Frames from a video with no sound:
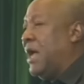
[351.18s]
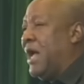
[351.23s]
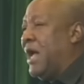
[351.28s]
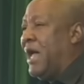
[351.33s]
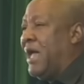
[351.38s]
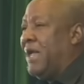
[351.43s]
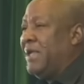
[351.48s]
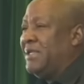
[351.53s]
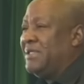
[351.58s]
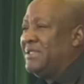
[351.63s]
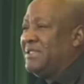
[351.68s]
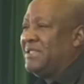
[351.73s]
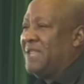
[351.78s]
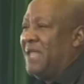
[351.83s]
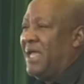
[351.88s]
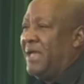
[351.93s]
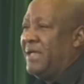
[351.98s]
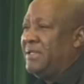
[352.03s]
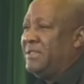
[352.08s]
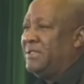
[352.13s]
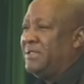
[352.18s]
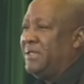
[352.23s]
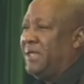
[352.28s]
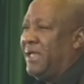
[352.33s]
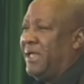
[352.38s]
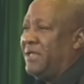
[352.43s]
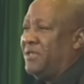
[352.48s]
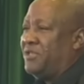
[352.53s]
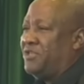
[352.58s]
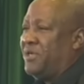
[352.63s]
I understand
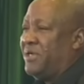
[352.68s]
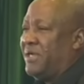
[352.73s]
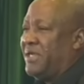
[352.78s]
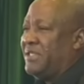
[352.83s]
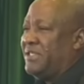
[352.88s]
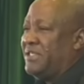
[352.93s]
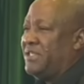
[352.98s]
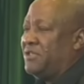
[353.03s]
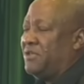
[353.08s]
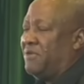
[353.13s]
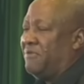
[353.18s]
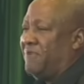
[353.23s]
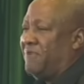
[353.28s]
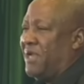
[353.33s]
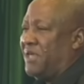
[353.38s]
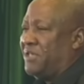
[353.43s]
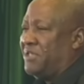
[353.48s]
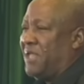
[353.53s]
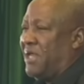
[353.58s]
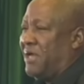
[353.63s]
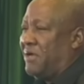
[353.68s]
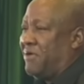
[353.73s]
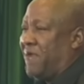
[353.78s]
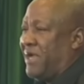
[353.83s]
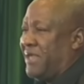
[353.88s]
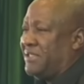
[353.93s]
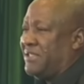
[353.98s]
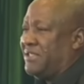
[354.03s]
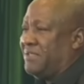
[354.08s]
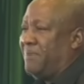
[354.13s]
the intricacies of national
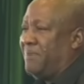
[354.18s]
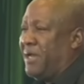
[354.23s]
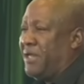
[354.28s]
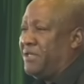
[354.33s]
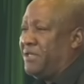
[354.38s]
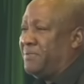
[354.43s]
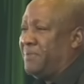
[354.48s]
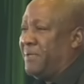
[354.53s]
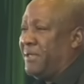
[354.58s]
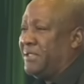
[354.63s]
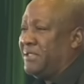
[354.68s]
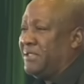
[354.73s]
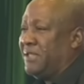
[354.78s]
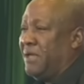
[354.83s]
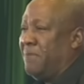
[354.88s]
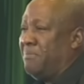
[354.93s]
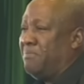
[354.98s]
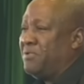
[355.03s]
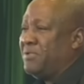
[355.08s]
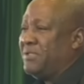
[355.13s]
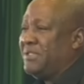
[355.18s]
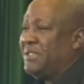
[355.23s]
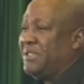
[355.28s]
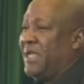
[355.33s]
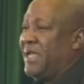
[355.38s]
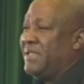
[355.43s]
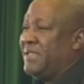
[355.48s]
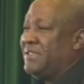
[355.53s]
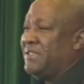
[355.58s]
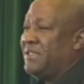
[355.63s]
crisis management and
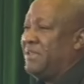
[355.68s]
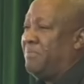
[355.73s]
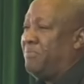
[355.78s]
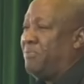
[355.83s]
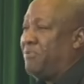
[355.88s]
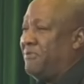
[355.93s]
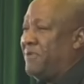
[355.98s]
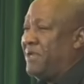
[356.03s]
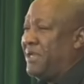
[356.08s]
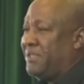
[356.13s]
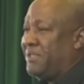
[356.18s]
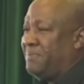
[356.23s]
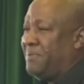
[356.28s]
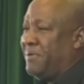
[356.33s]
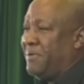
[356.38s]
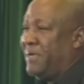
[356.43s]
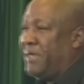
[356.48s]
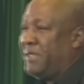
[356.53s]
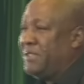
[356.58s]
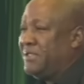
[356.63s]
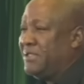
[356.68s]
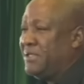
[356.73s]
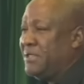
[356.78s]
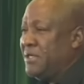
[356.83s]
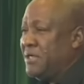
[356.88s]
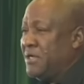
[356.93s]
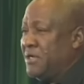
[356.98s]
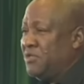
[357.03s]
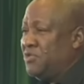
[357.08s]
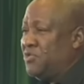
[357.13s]
possess the proven experience
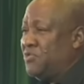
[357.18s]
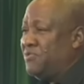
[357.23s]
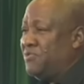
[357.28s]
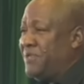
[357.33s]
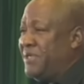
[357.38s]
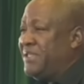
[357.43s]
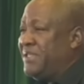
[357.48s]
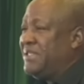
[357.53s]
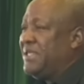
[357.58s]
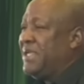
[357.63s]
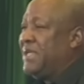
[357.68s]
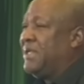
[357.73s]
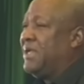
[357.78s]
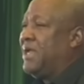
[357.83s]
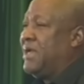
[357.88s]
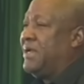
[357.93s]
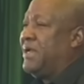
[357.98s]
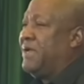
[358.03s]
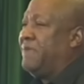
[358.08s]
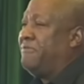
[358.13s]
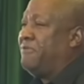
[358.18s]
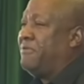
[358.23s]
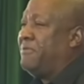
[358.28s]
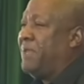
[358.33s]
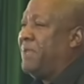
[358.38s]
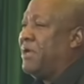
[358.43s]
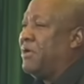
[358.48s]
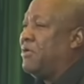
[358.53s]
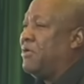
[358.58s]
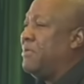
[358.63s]
to reset Ghana
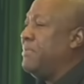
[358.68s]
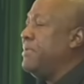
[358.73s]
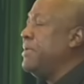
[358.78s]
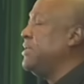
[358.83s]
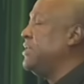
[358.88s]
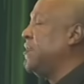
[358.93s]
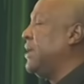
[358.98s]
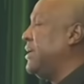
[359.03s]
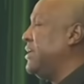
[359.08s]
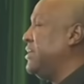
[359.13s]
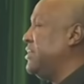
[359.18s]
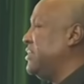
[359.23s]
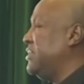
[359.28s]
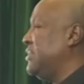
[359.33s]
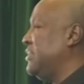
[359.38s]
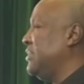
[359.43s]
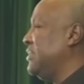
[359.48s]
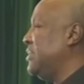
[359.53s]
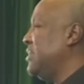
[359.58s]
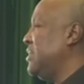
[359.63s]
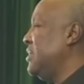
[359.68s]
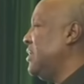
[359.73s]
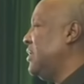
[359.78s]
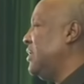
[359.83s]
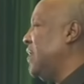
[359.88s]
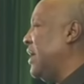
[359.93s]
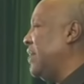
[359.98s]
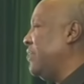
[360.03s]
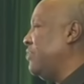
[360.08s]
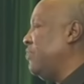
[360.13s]
from the economic challenges
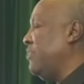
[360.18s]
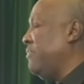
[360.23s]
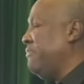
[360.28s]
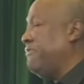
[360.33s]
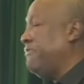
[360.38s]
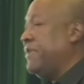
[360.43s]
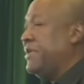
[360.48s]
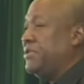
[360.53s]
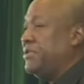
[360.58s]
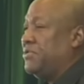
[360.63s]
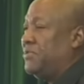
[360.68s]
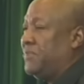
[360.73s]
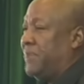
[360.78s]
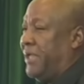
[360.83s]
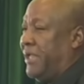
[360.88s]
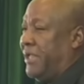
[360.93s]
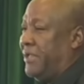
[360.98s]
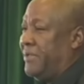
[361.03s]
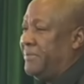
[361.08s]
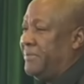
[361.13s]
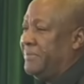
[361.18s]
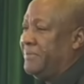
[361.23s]
that we face today.